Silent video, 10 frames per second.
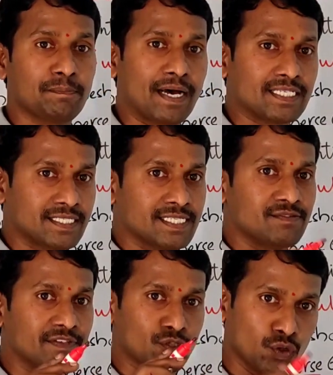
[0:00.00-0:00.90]
past tense
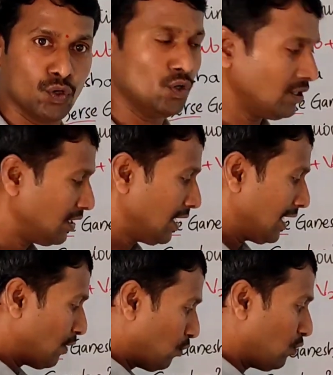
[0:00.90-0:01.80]
with
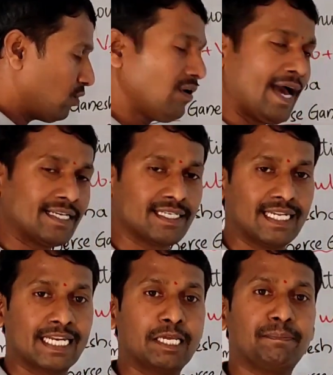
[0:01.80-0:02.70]
who
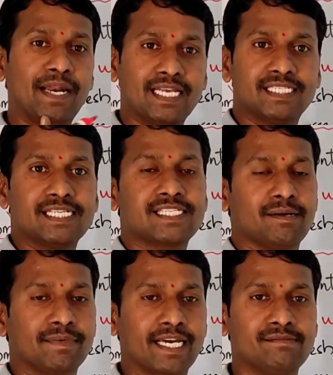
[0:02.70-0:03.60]
actually replaces
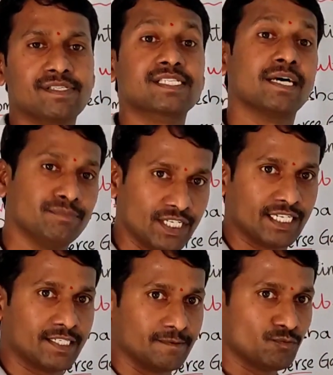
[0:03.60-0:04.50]
sometimes
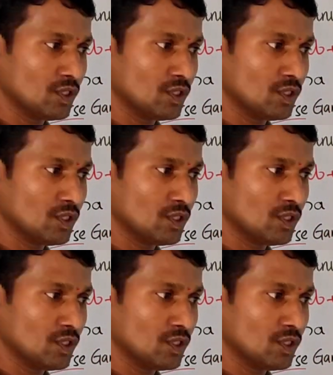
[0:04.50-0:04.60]
subject.